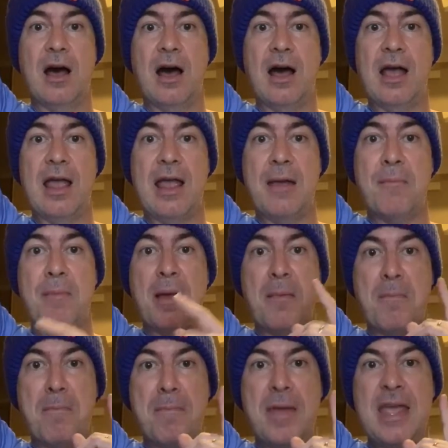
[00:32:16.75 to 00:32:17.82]
I am
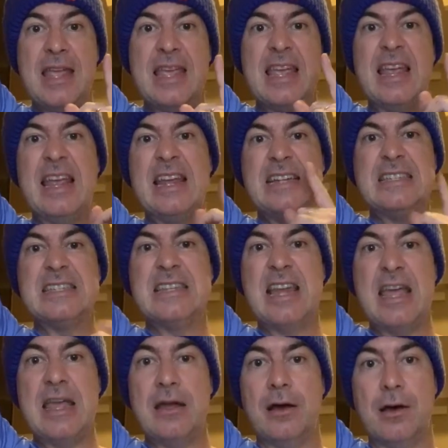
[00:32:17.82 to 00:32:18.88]
making it
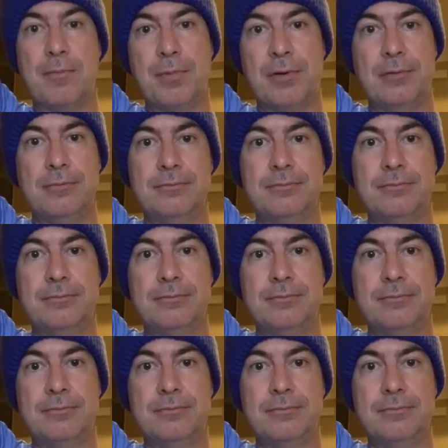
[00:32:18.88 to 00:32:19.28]
stay up.